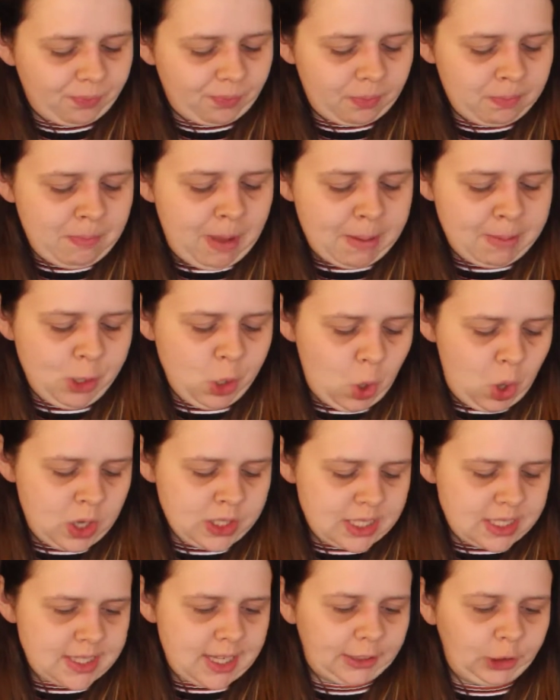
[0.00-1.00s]
maybe not
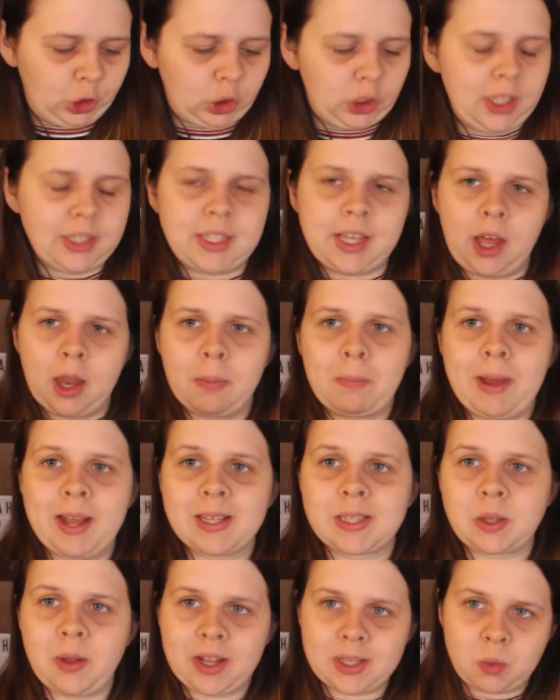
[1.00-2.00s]
as essential as the other
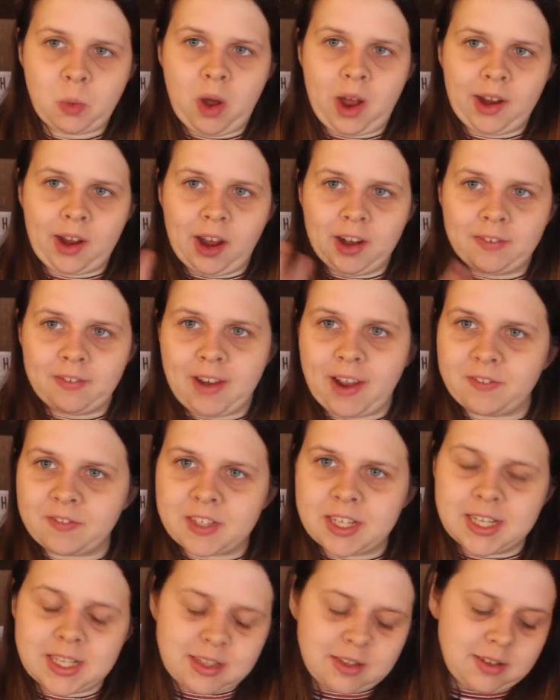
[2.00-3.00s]
bits, so that's why I kind of left
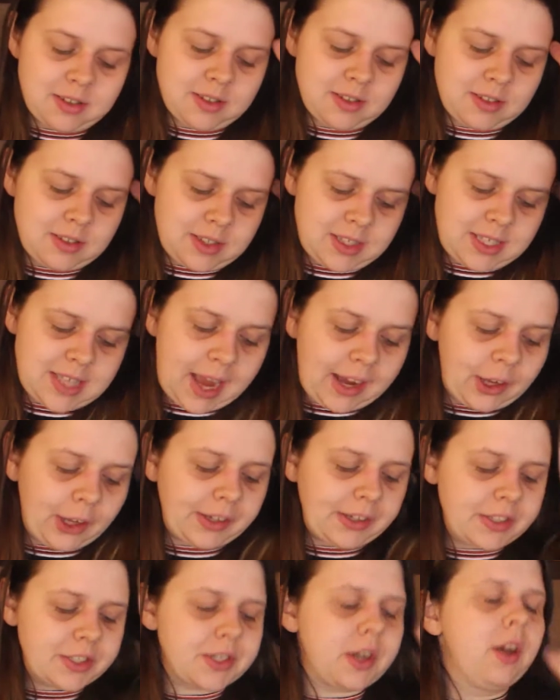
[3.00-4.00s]
it
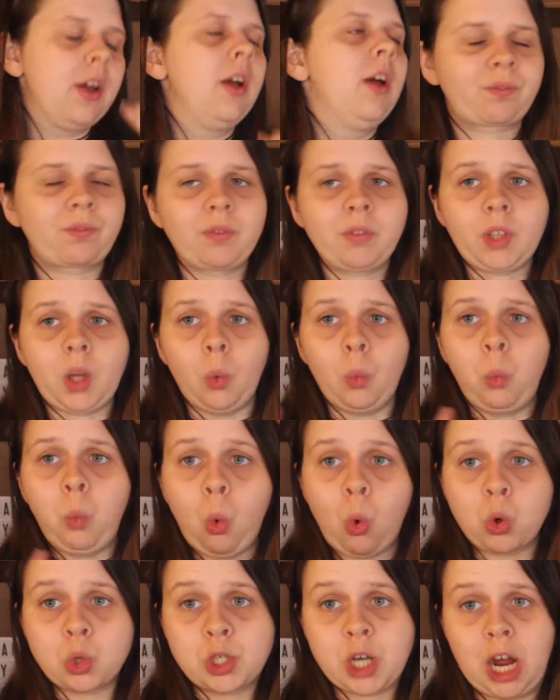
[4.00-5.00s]
second.
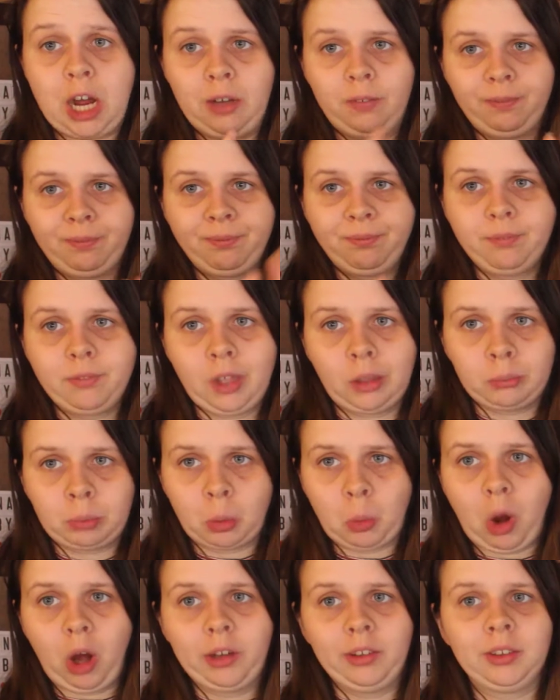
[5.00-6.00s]
Water, number
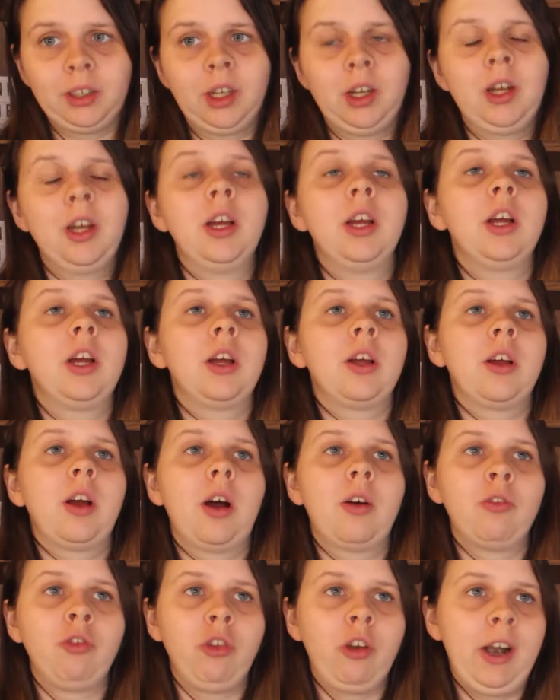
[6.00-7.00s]
one.
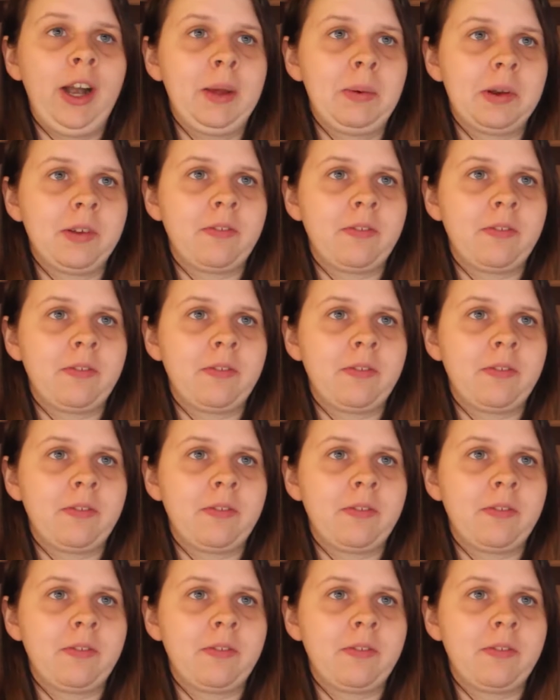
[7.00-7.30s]
Really would